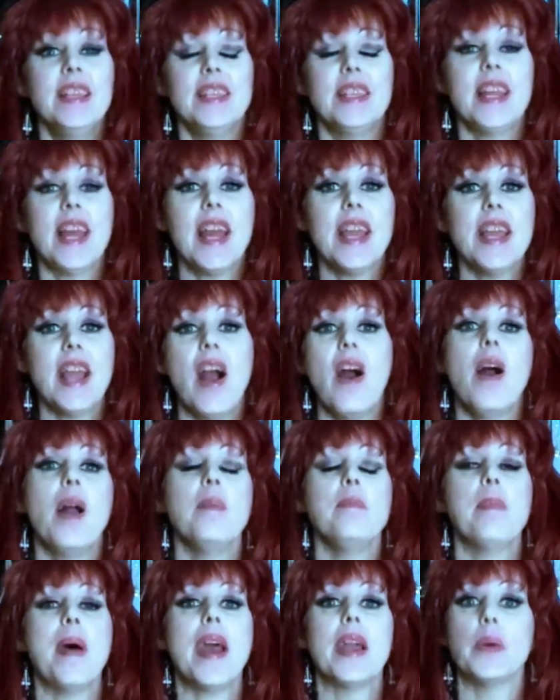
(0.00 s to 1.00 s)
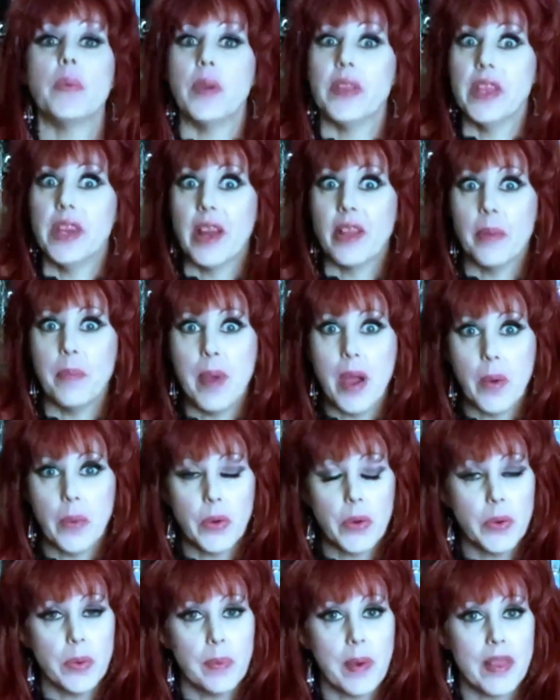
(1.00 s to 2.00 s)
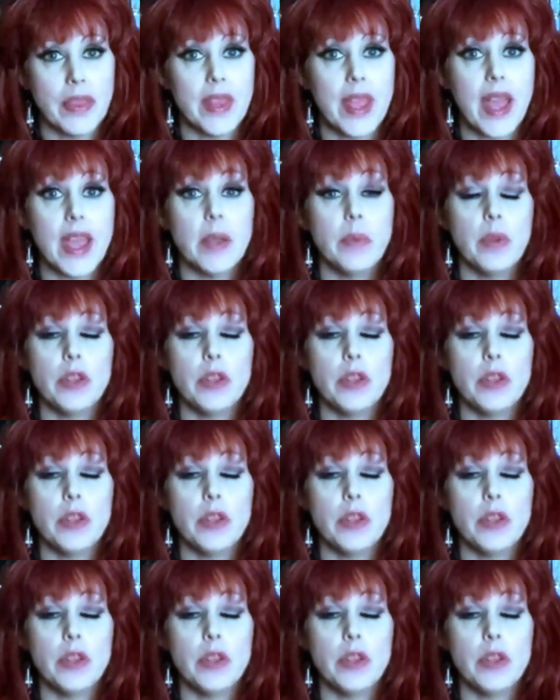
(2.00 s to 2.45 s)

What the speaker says: Today I'm back with another Mail Call Monday,